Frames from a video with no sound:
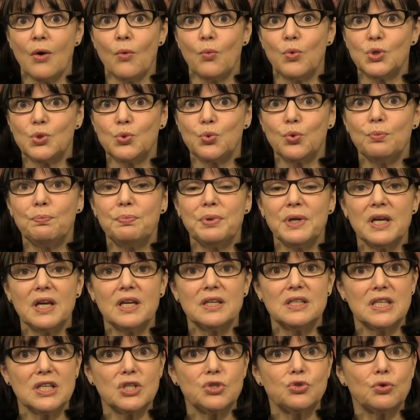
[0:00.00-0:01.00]
which would be
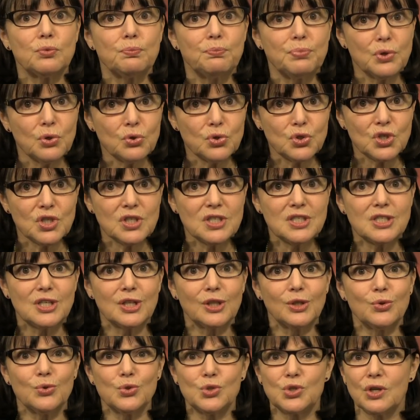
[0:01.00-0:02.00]
a distribution
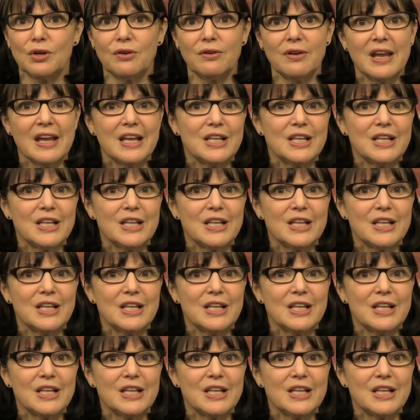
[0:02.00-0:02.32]
solution,